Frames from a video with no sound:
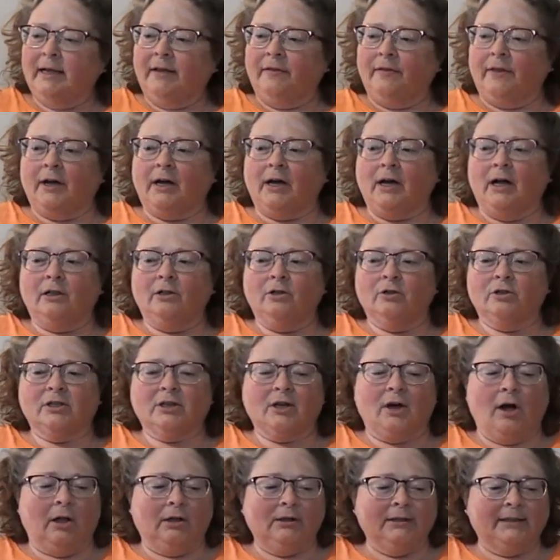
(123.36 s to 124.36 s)
The color is
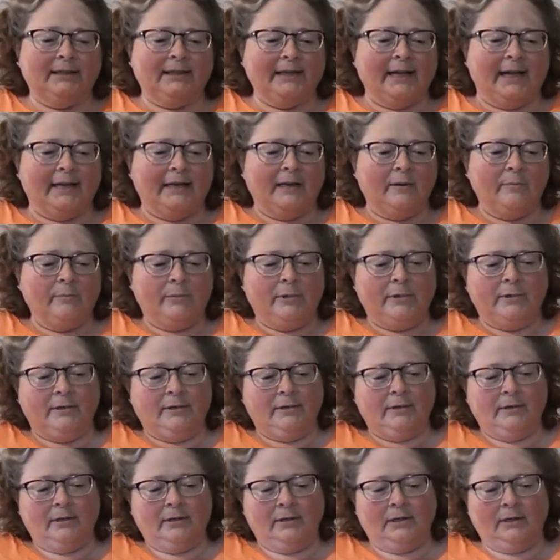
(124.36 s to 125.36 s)
called denim,
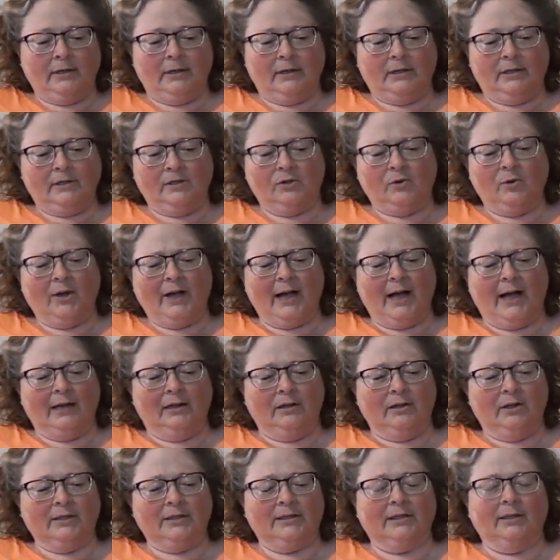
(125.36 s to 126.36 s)
so it kind
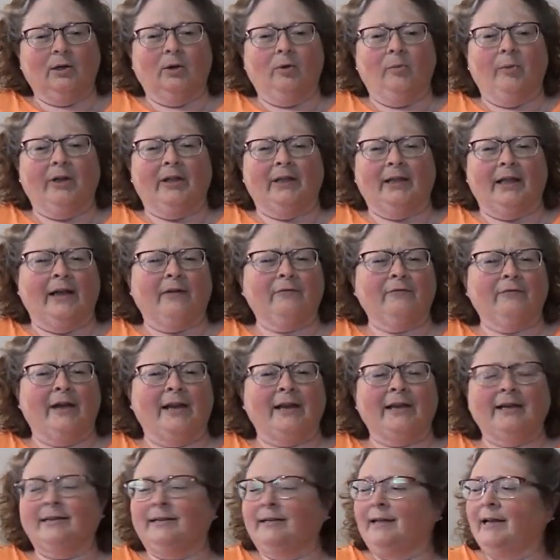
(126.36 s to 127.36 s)
of looks a little bit like
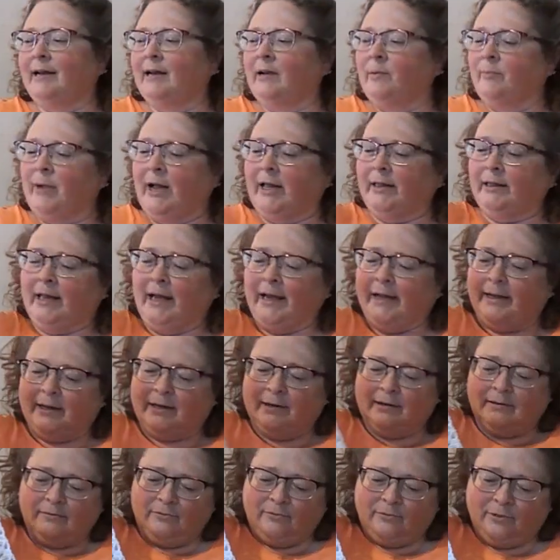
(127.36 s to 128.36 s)
faded denim. I like
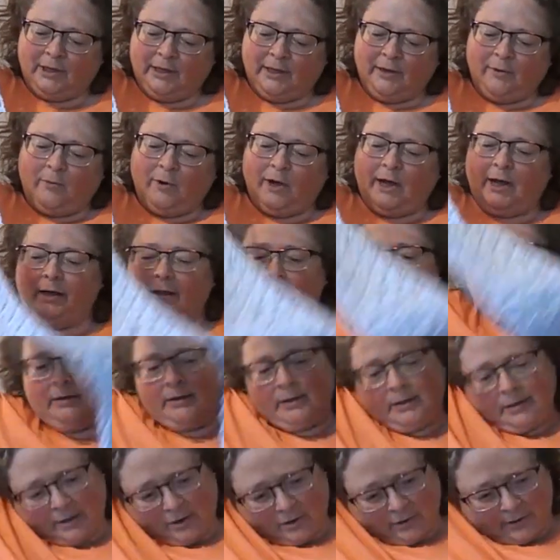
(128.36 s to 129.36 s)
it really well.
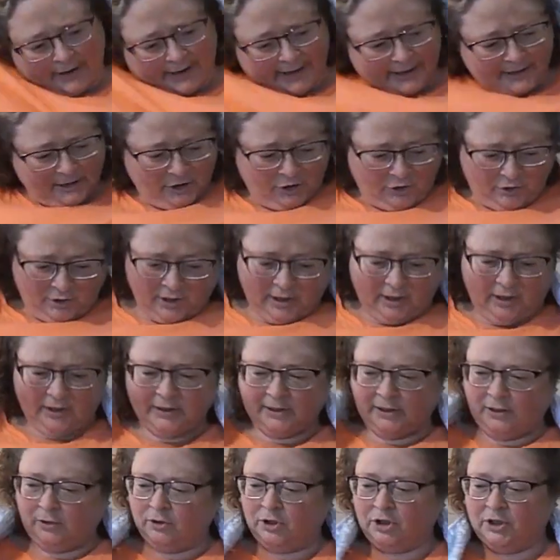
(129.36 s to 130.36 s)
Or I guess you could
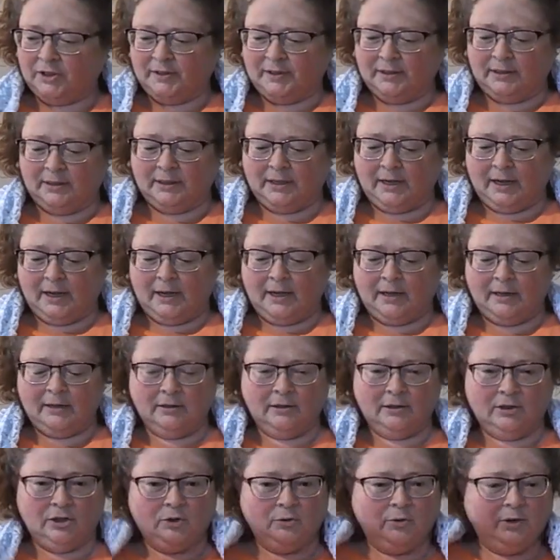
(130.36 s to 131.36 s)
also just
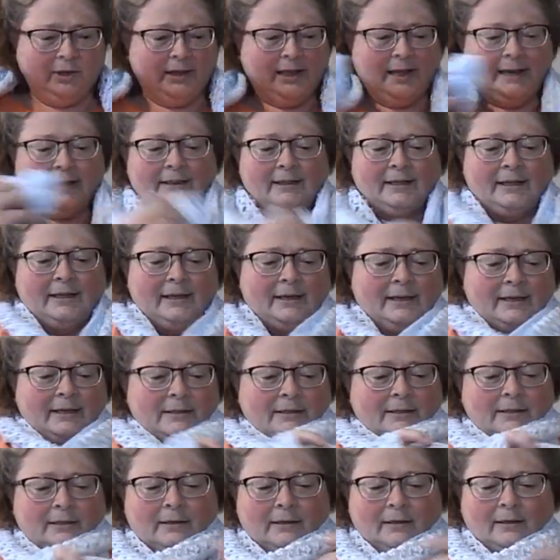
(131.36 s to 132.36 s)
do it like
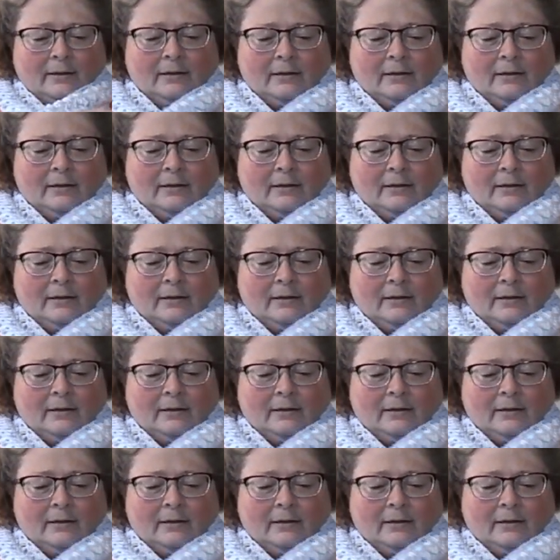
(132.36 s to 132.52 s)
this.